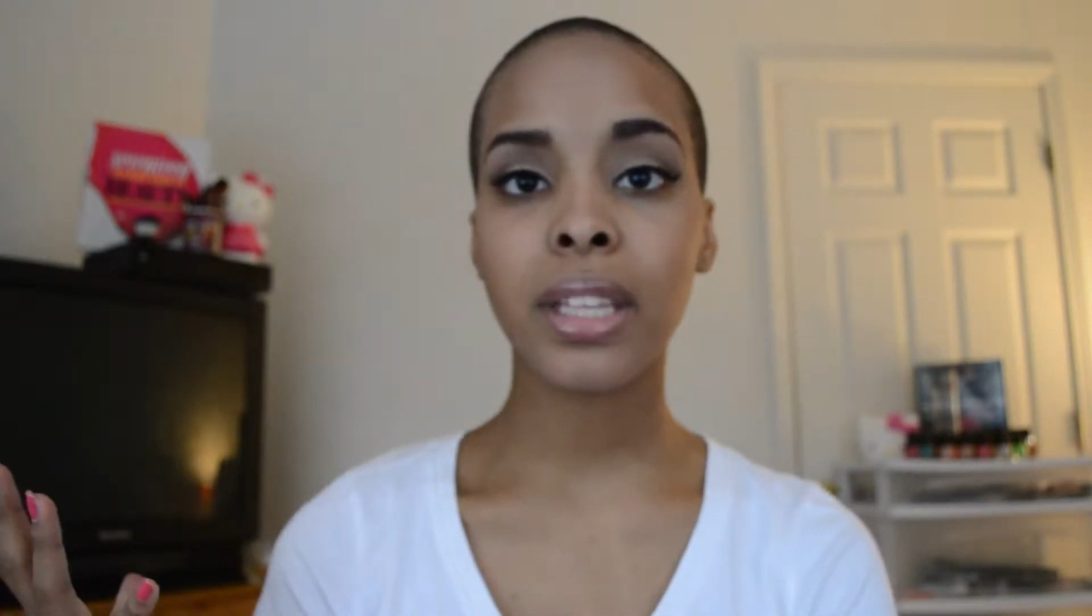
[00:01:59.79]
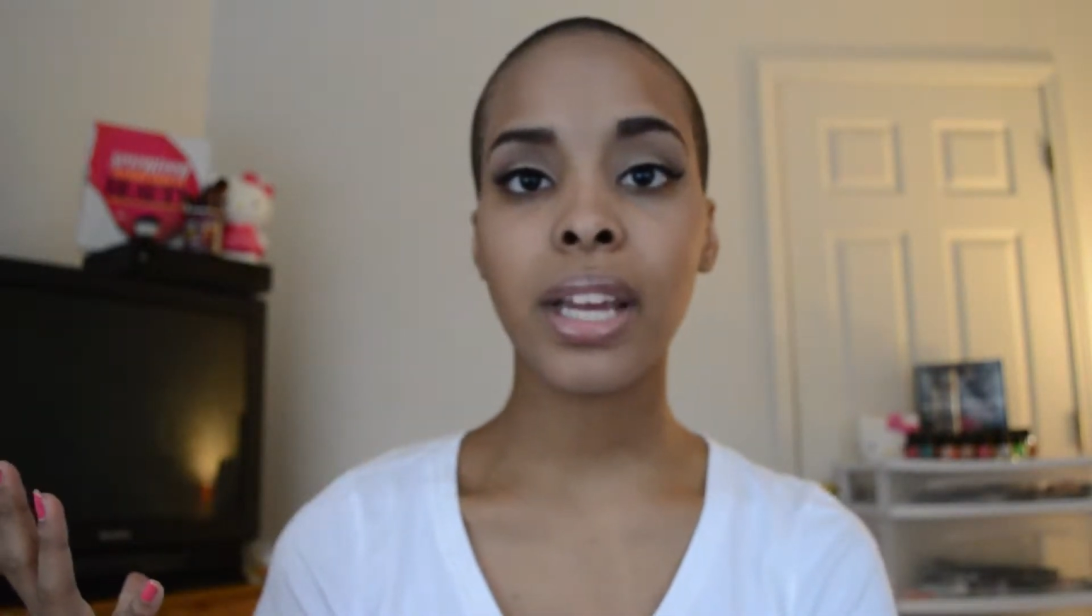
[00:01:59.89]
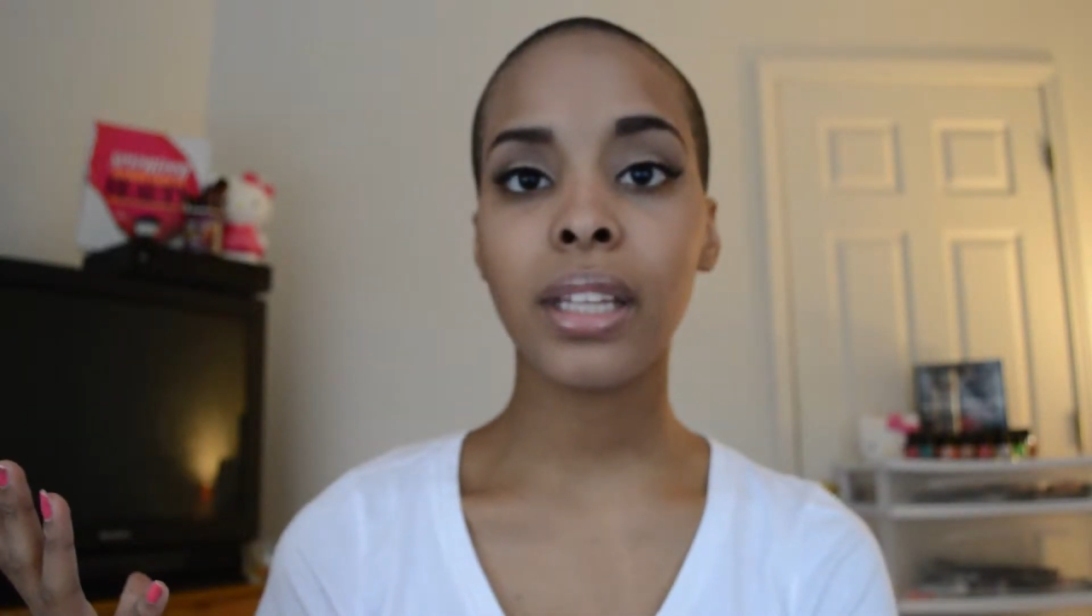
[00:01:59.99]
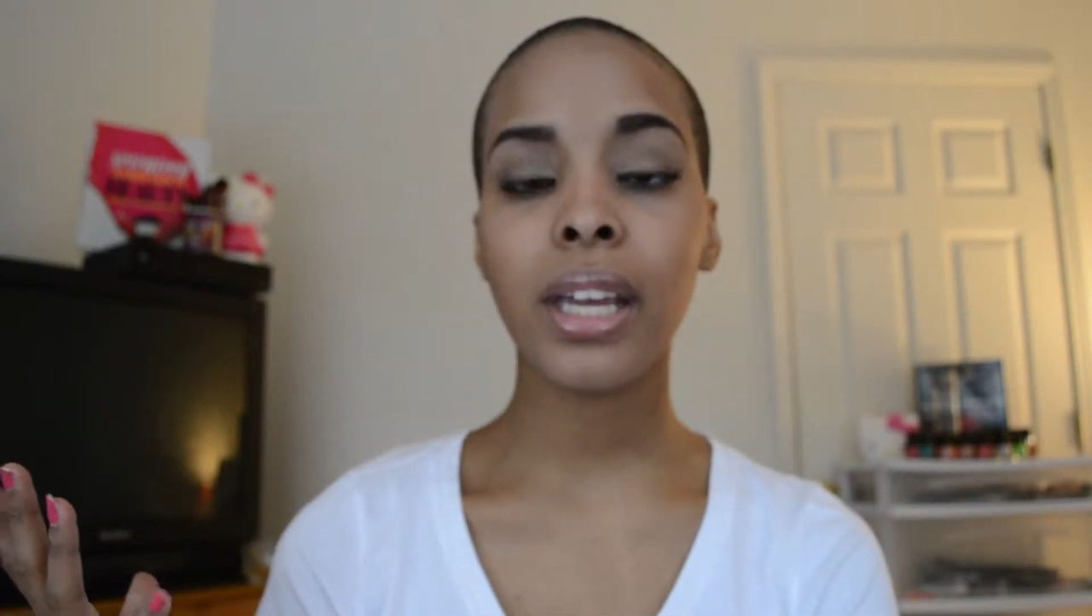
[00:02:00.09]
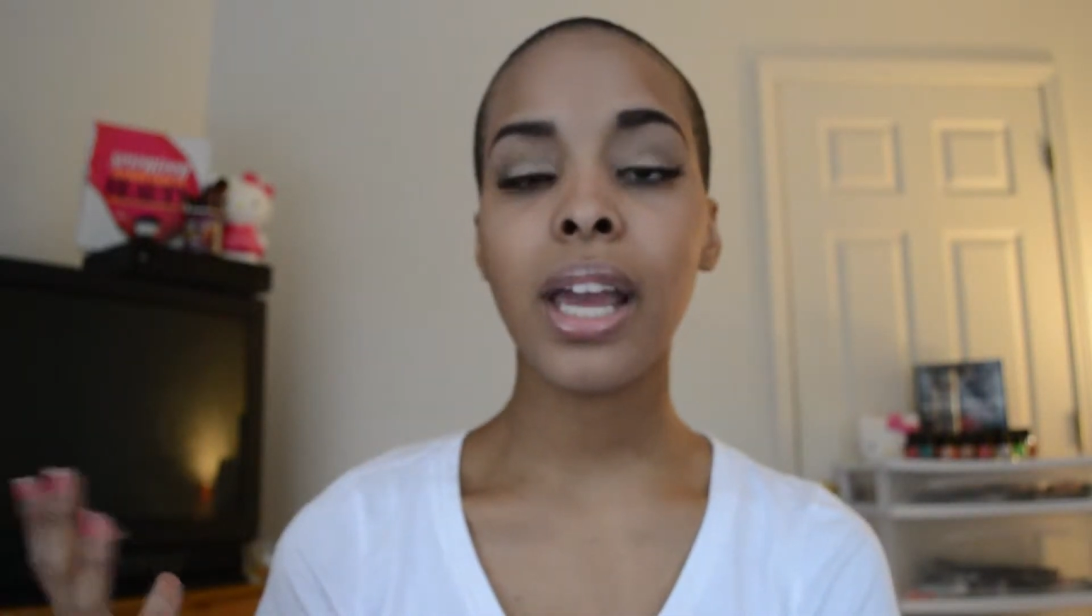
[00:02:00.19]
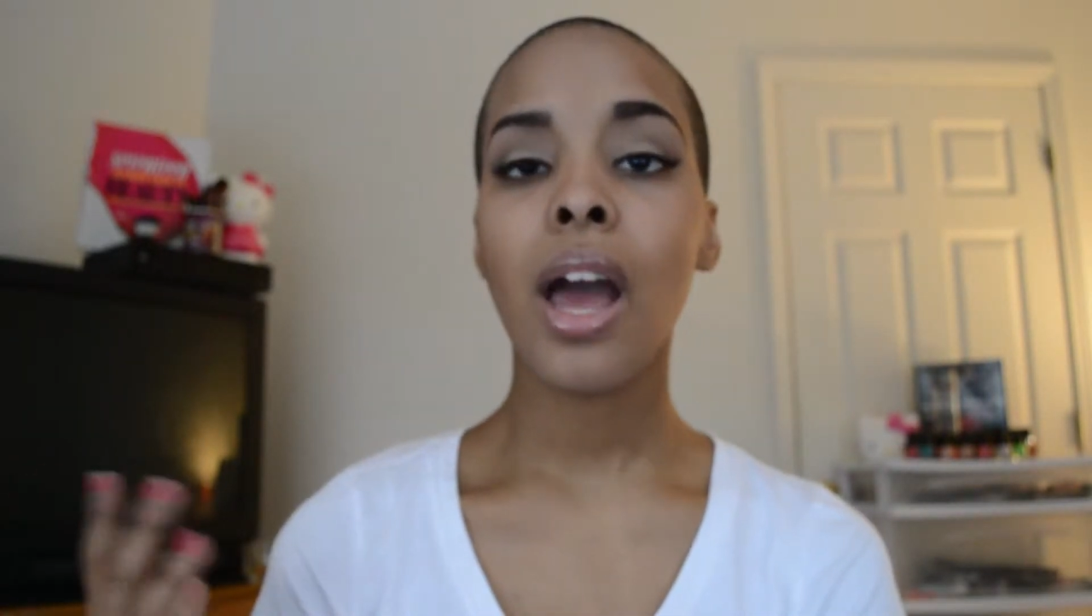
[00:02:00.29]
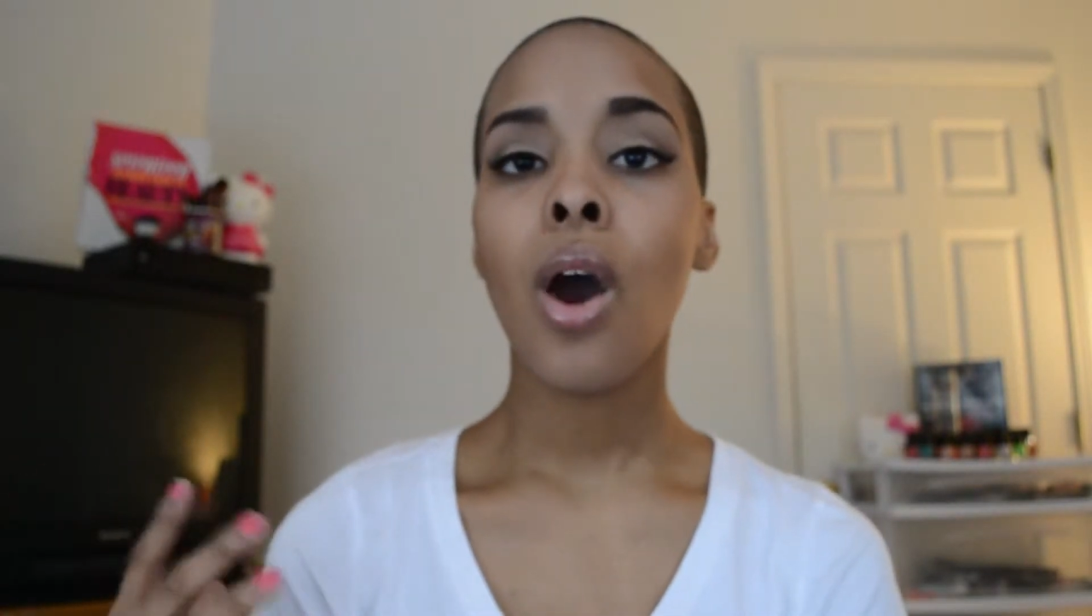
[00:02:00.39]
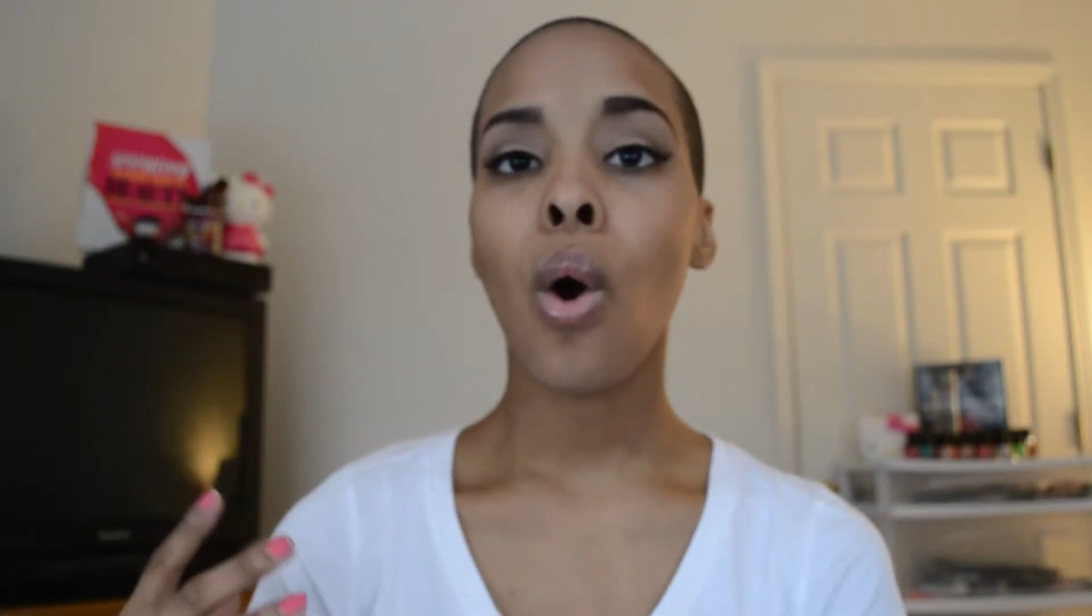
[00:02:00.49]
lately,